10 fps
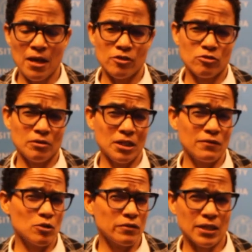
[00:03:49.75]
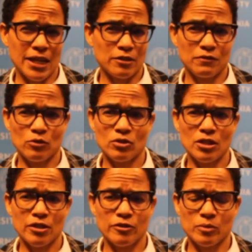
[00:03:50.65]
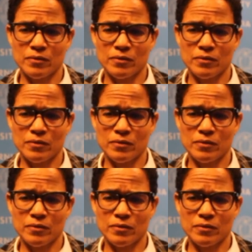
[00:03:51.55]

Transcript: And so even over the last few years,